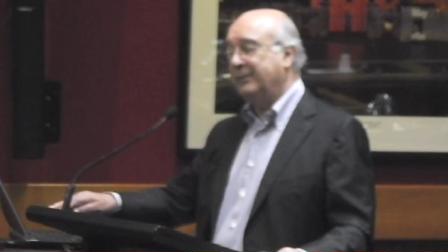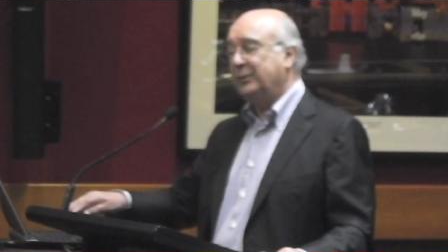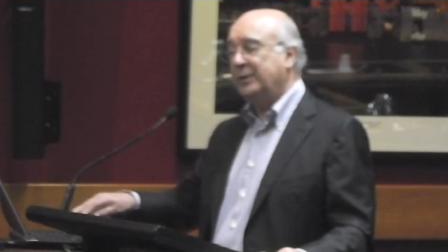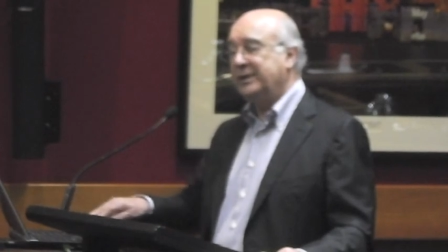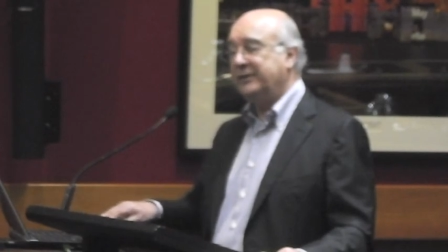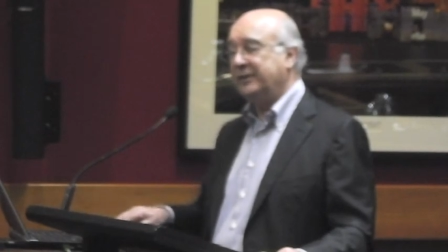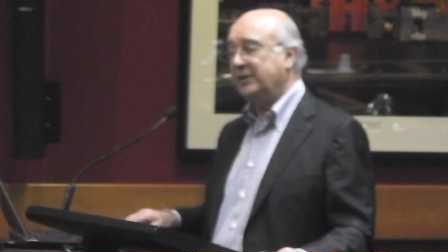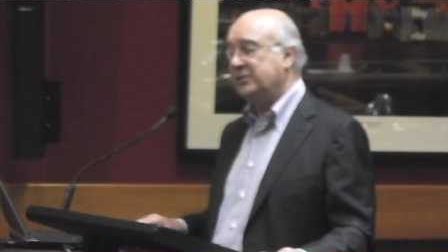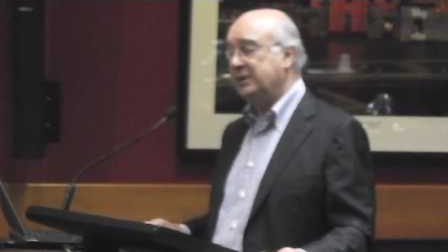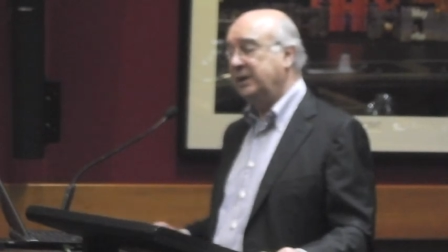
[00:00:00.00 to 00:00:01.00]
the 20th
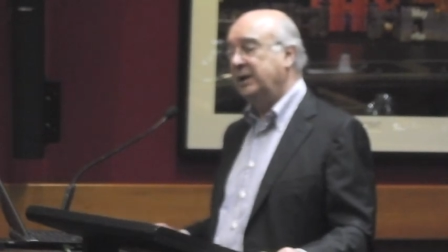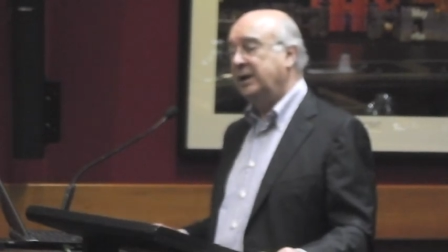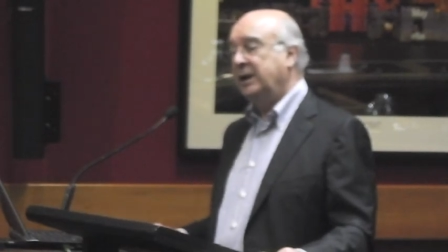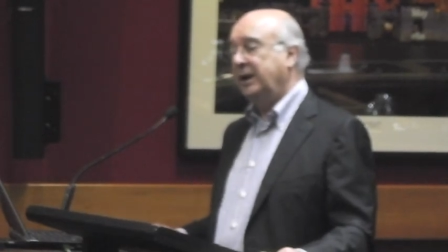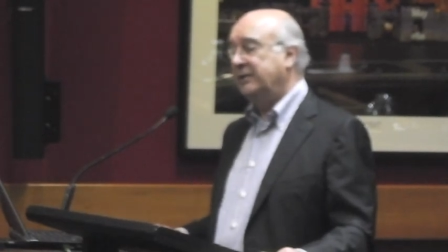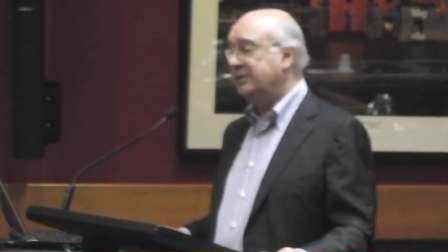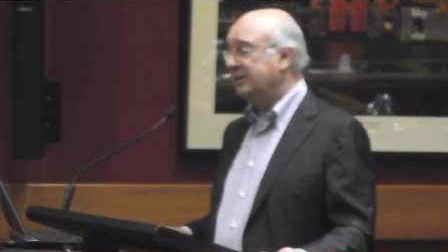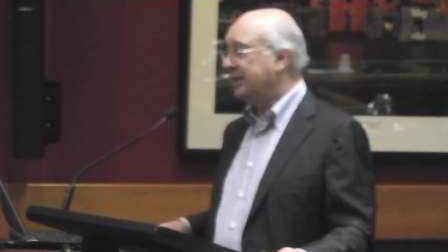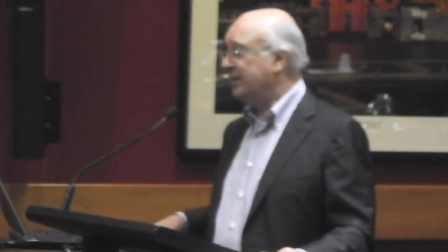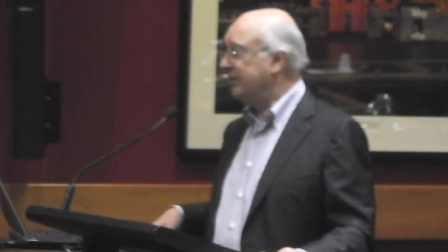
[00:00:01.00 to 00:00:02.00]
century. It's not
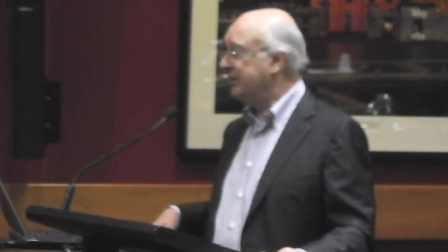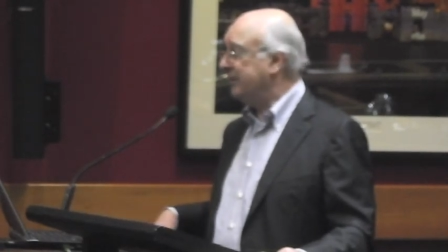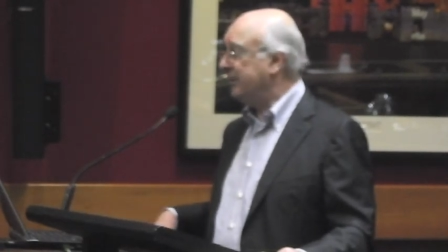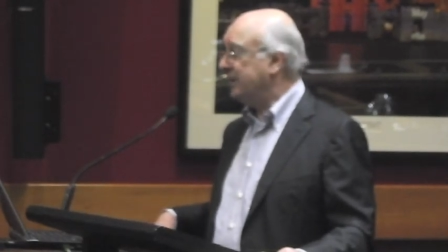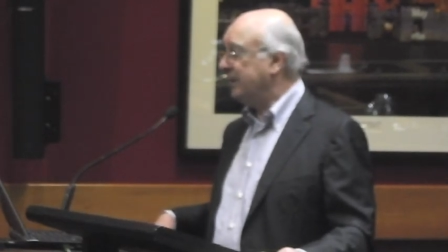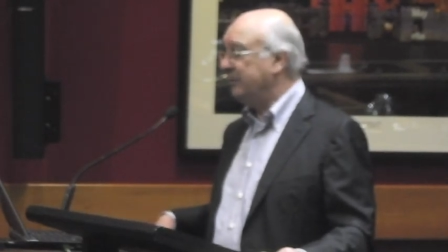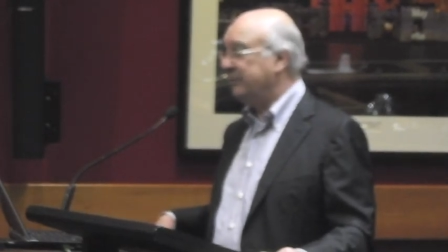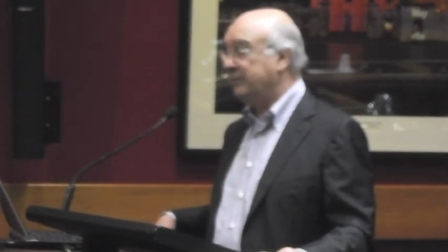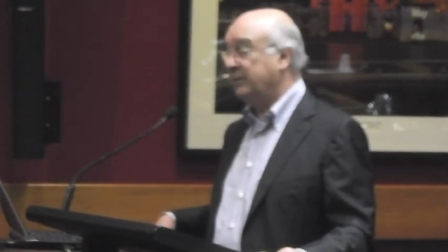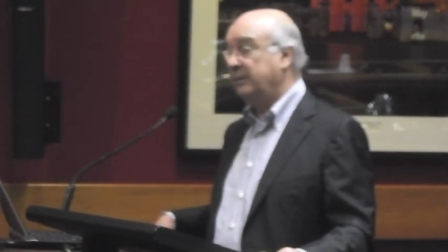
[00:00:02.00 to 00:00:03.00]
a concept that comes
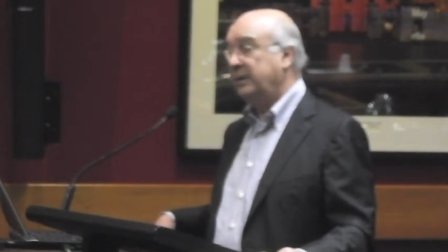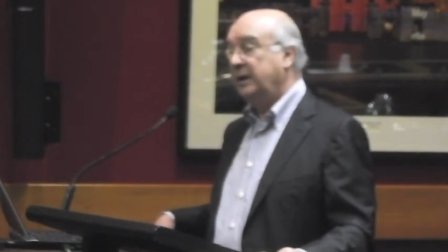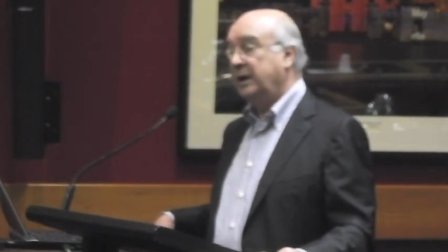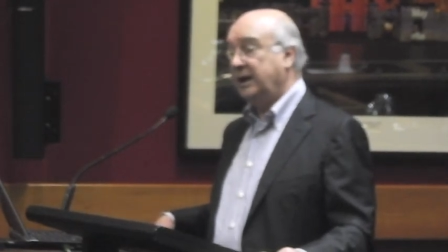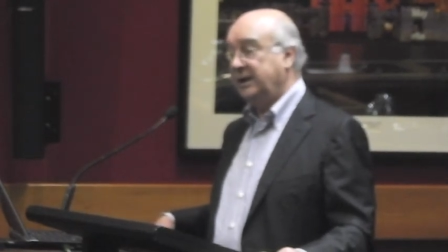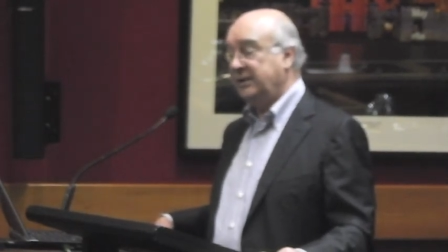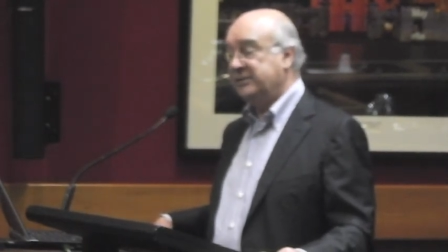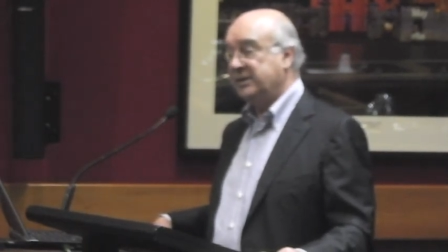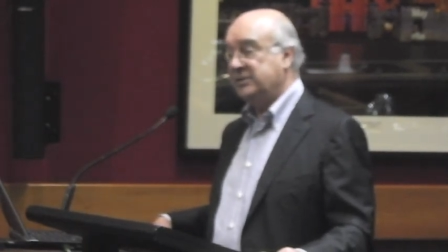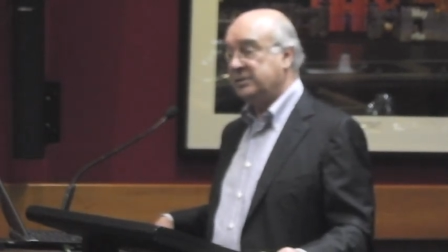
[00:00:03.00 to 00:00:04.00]
from 18th
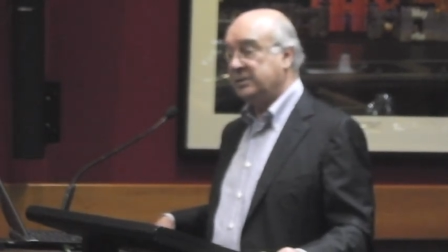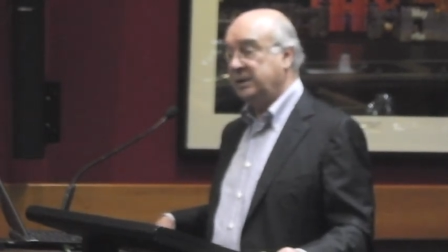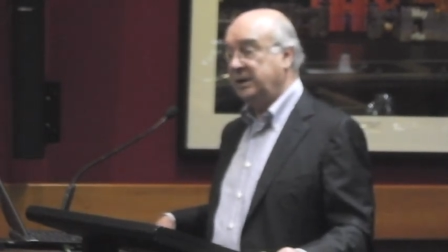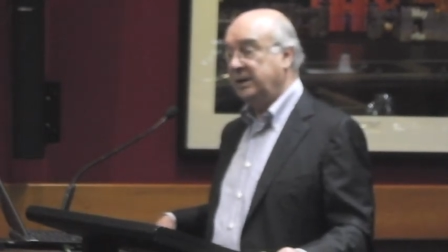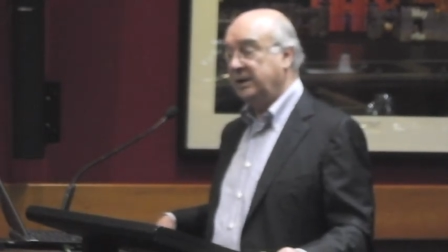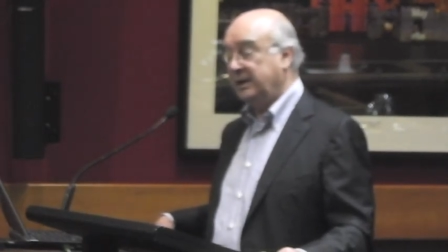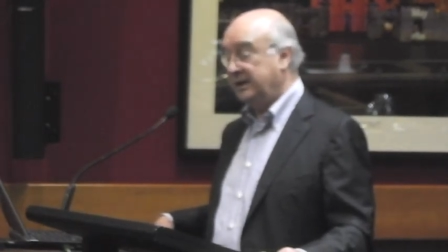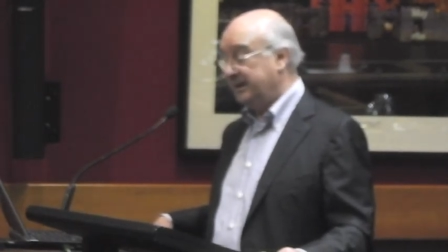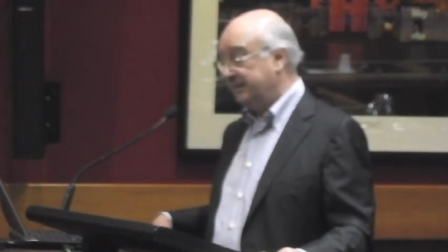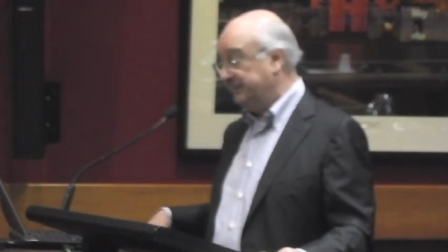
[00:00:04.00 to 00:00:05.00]
century.
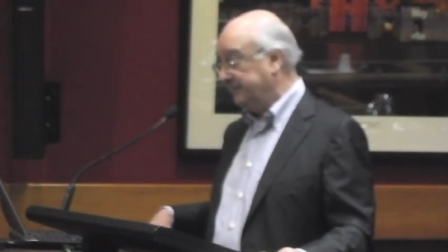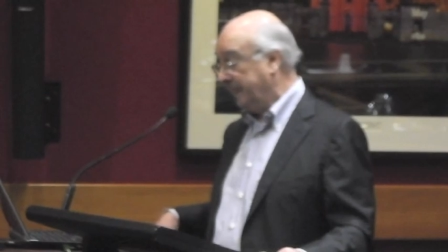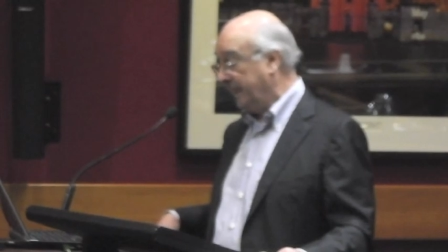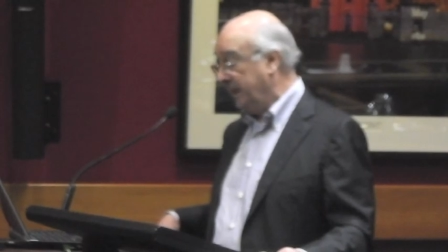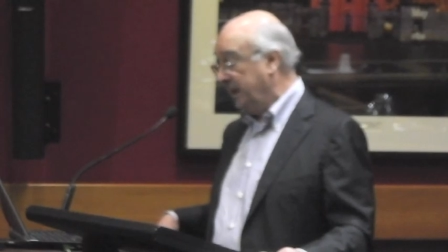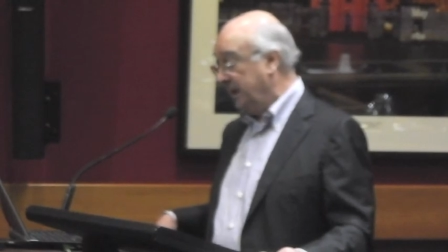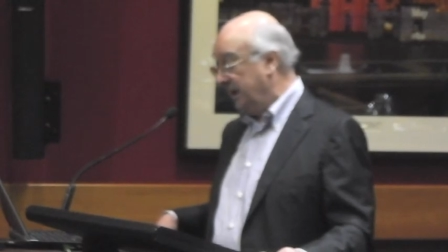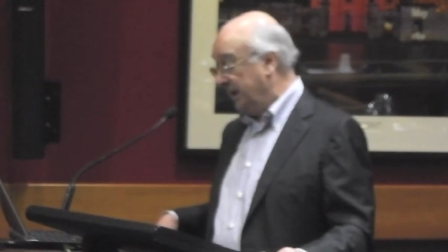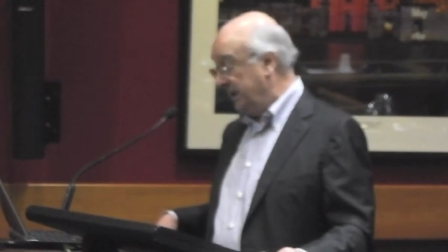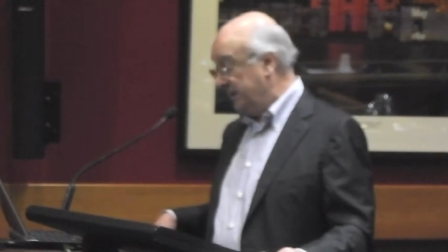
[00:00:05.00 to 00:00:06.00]

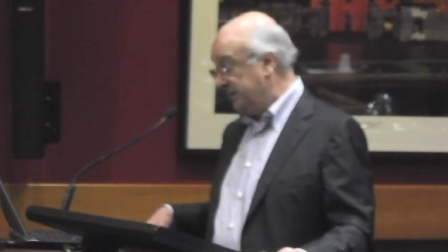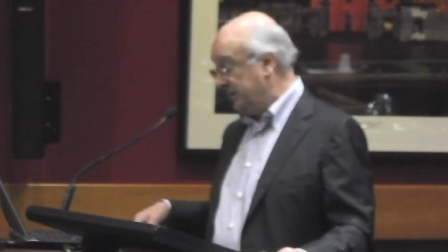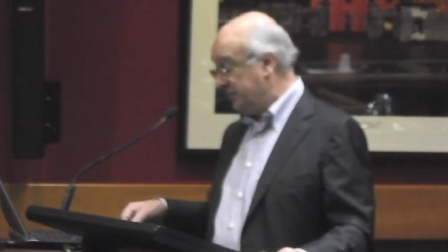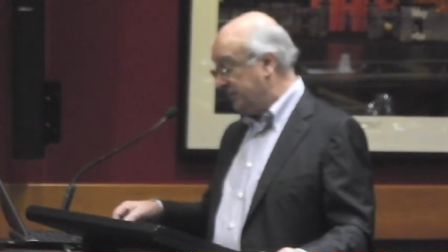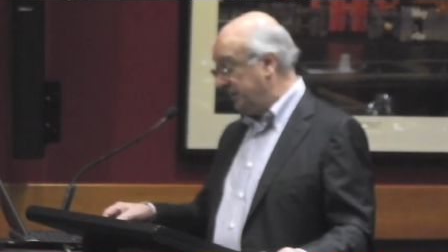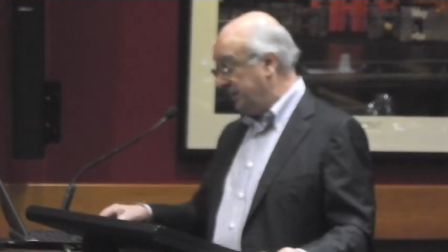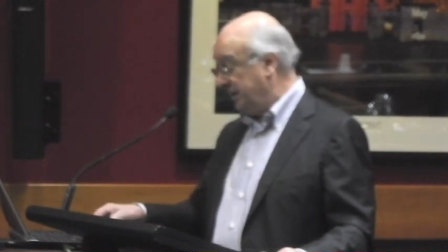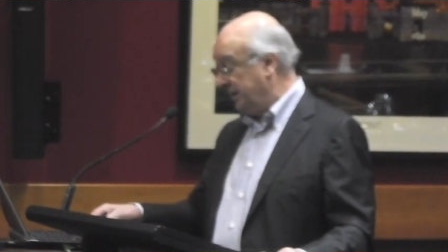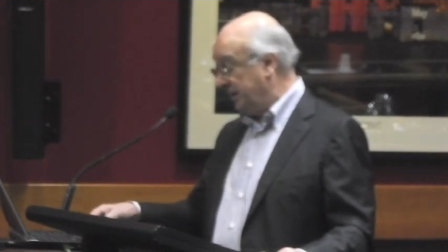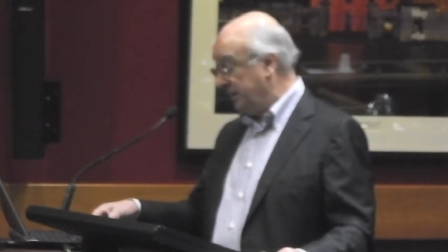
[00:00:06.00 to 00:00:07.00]
18th
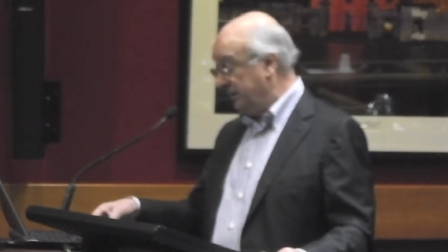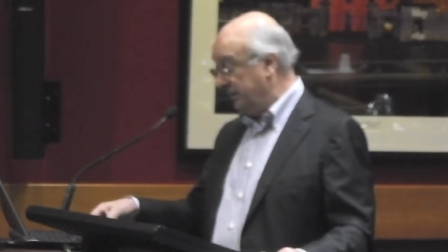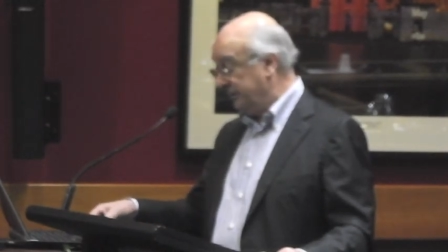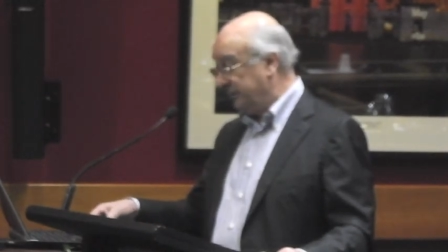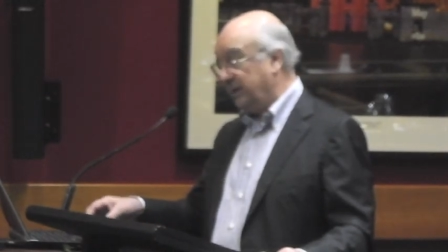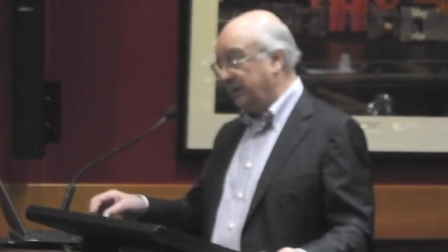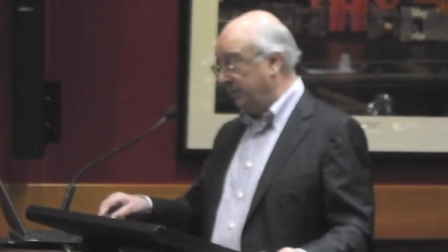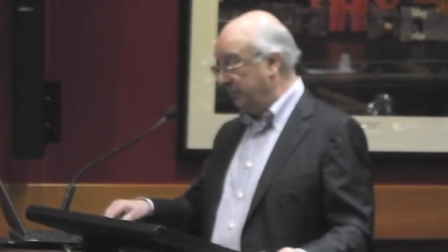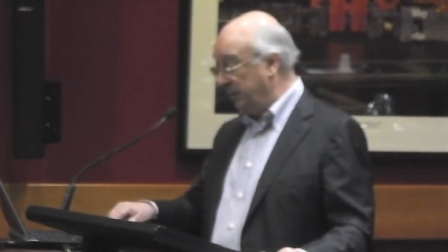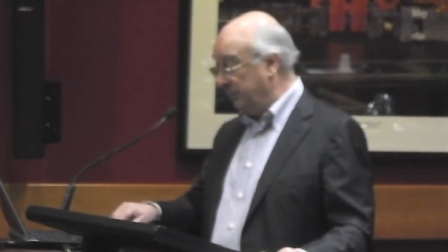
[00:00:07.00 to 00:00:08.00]
century uh,
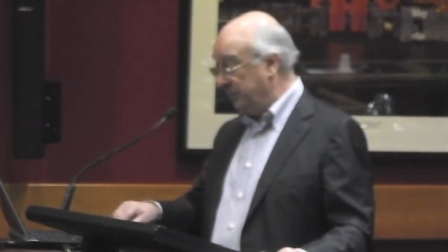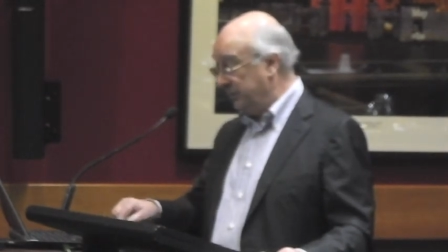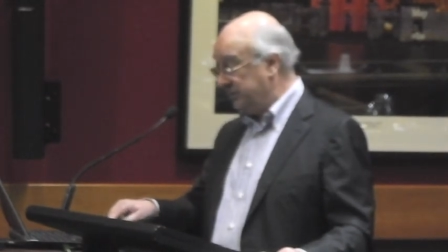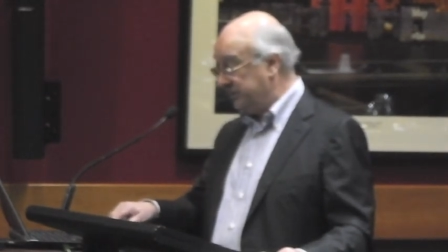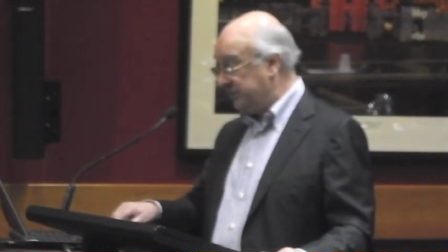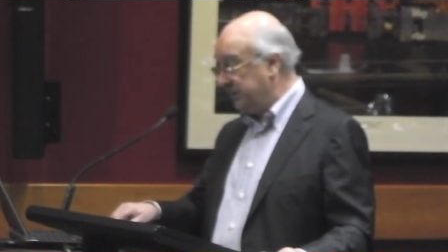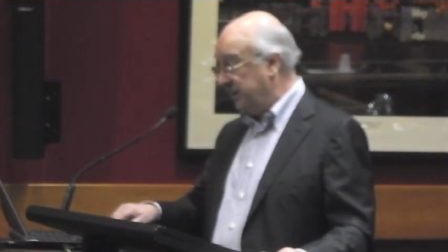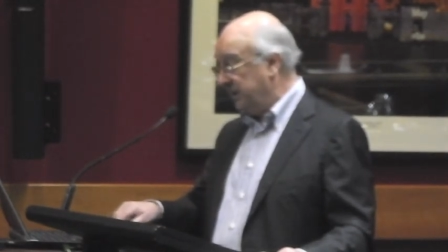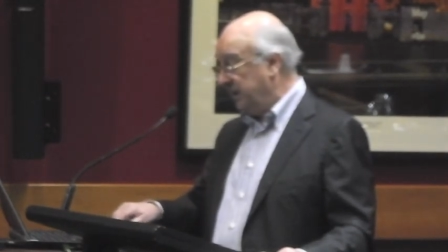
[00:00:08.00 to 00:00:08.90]
Australian and British history,